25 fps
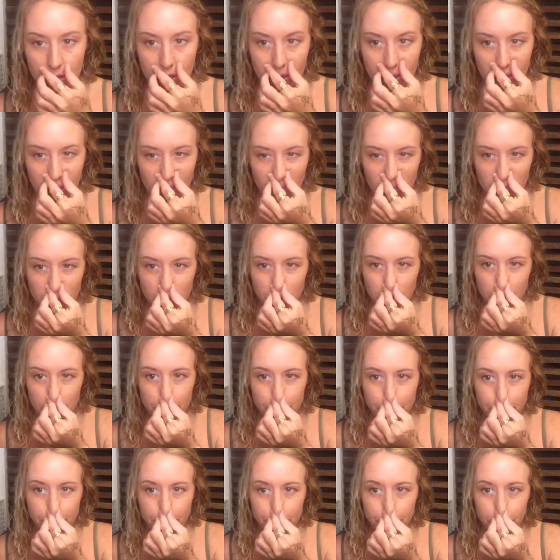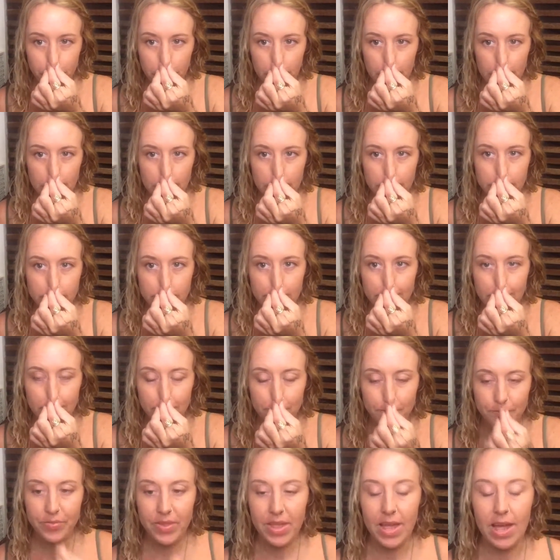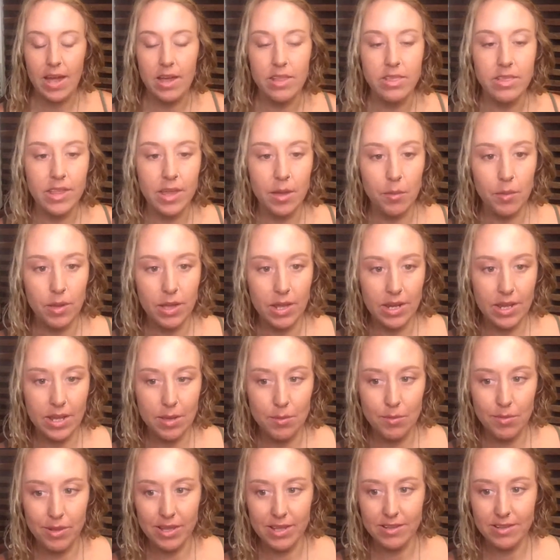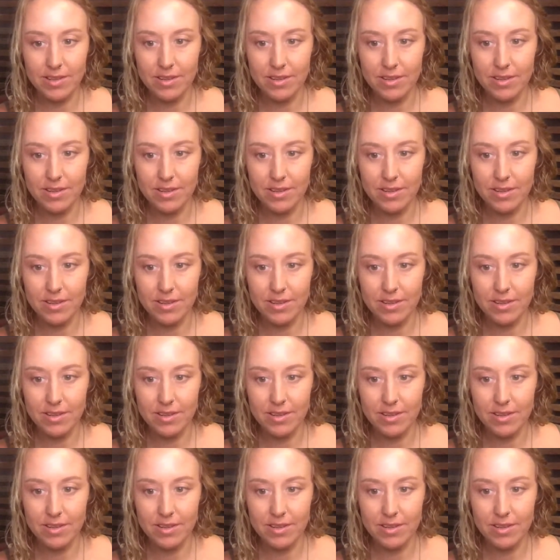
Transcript: Let's see. Yeah, I think I'm gonna email it